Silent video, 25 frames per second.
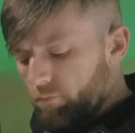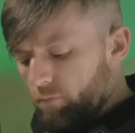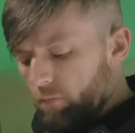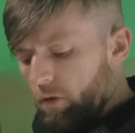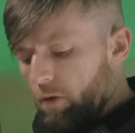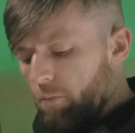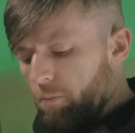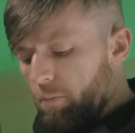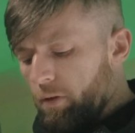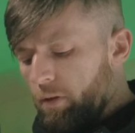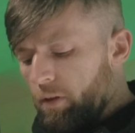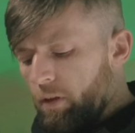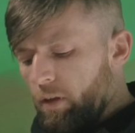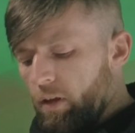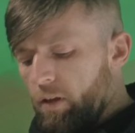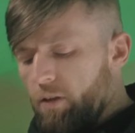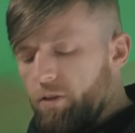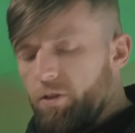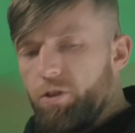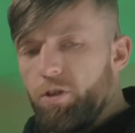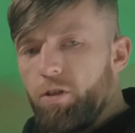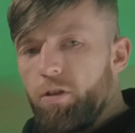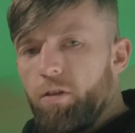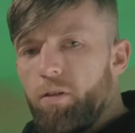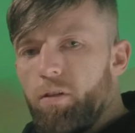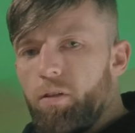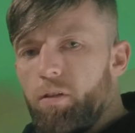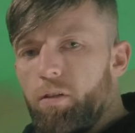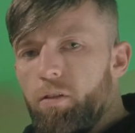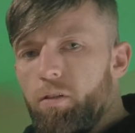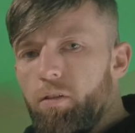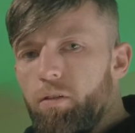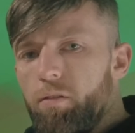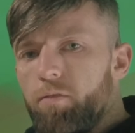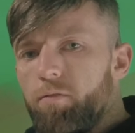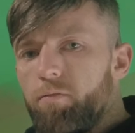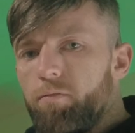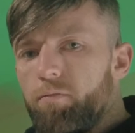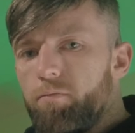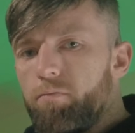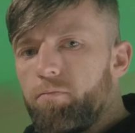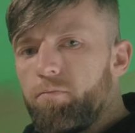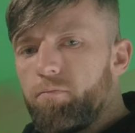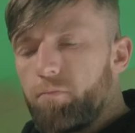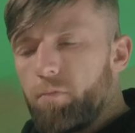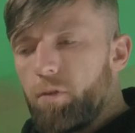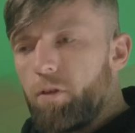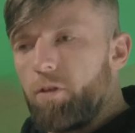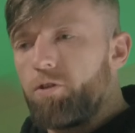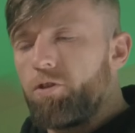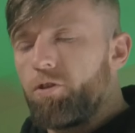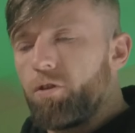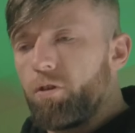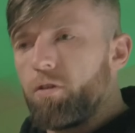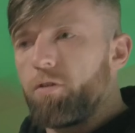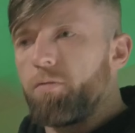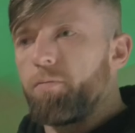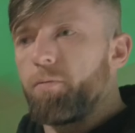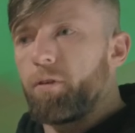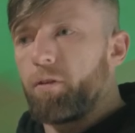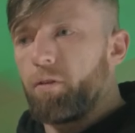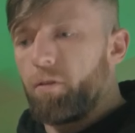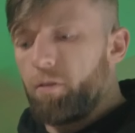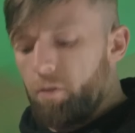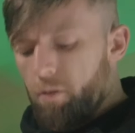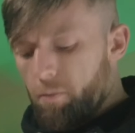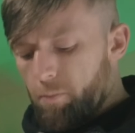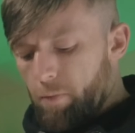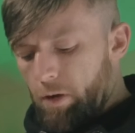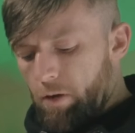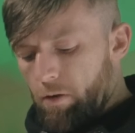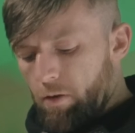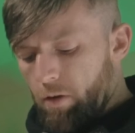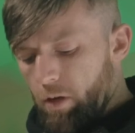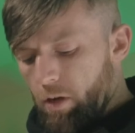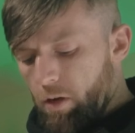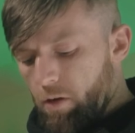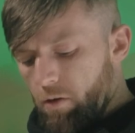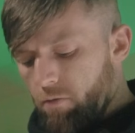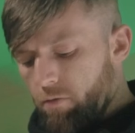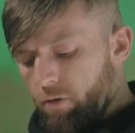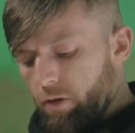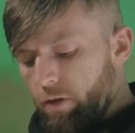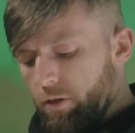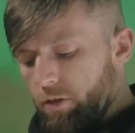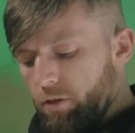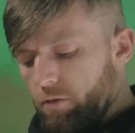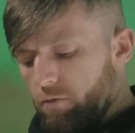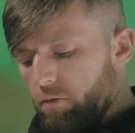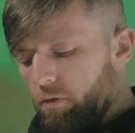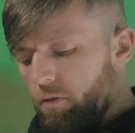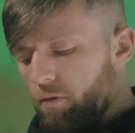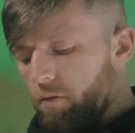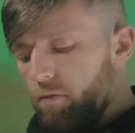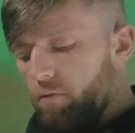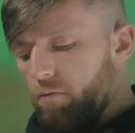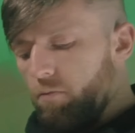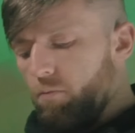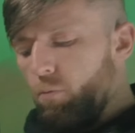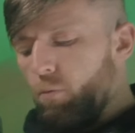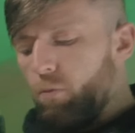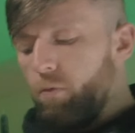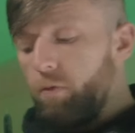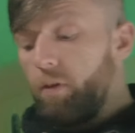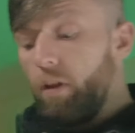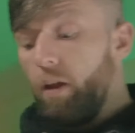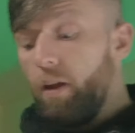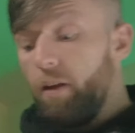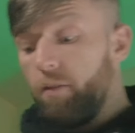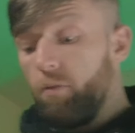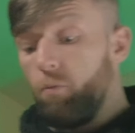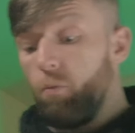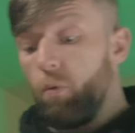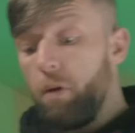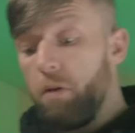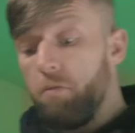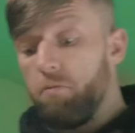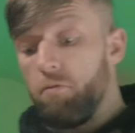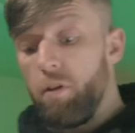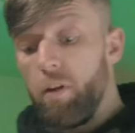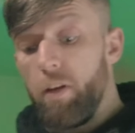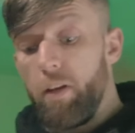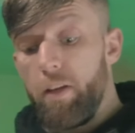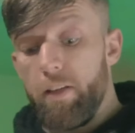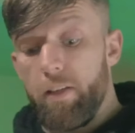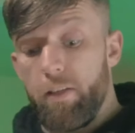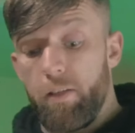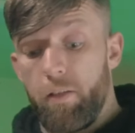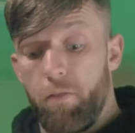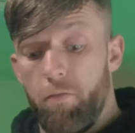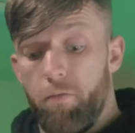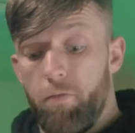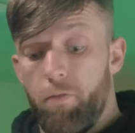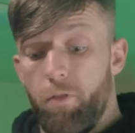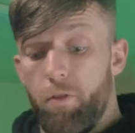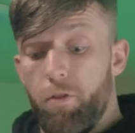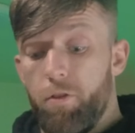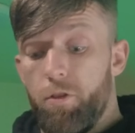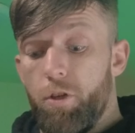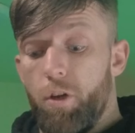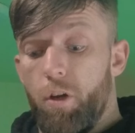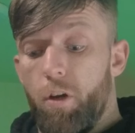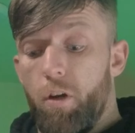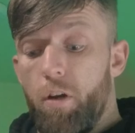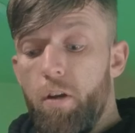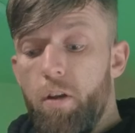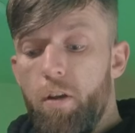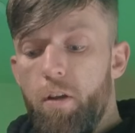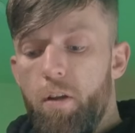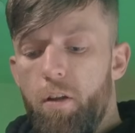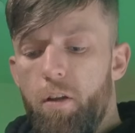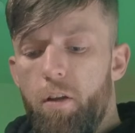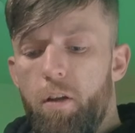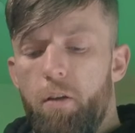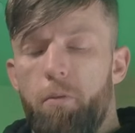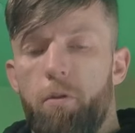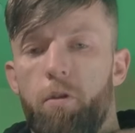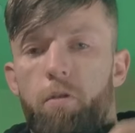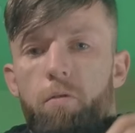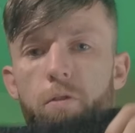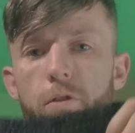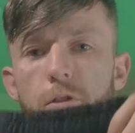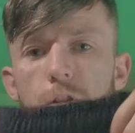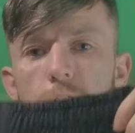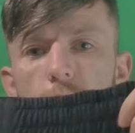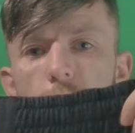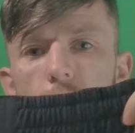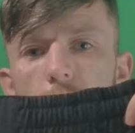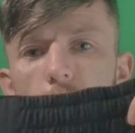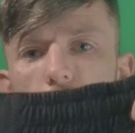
a potential adjustment on the Americano range that we release in future. Let me know what you think